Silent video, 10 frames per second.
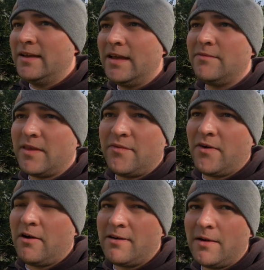If they're
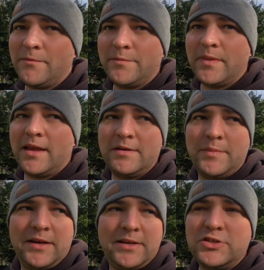far out,
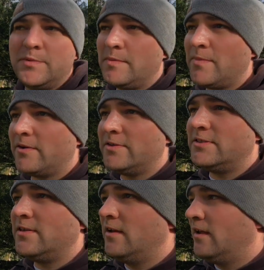it'll be an issue, but
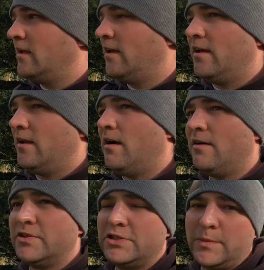most,
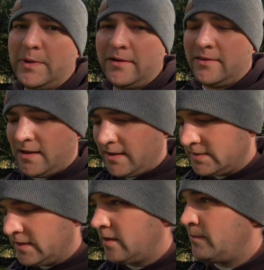half a stop here or there
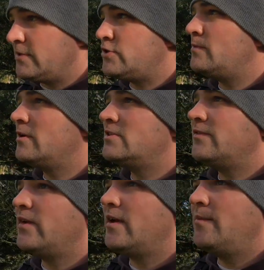isn't going to be too much
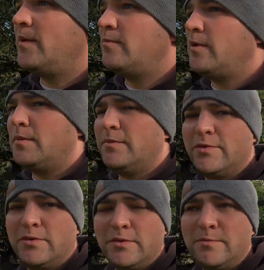of a, a big problem
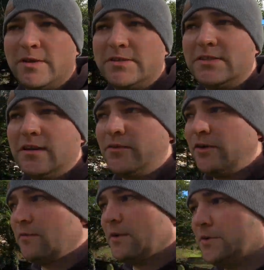for most of the stuff
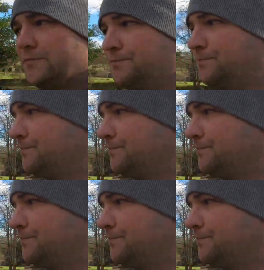you're going to be doing.